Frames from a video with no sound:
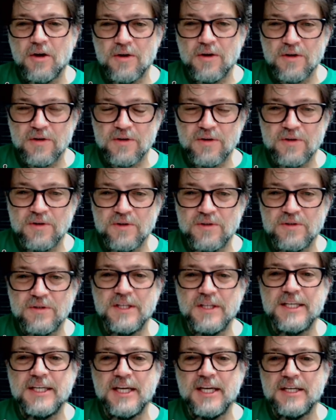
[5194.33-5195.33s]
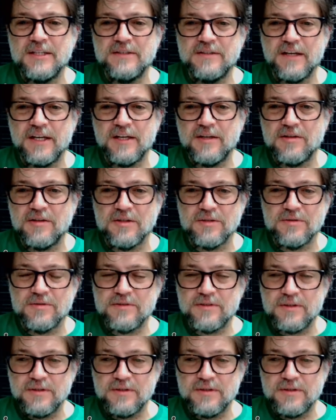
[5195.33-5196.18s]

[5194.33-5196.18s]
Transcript: early intake close,